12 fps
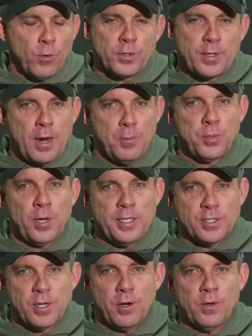fourth down
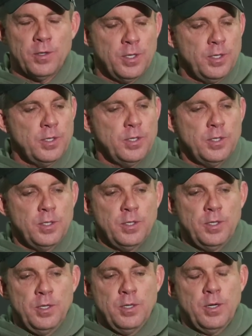plays, though.
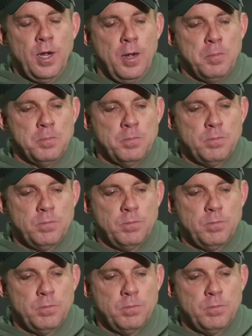I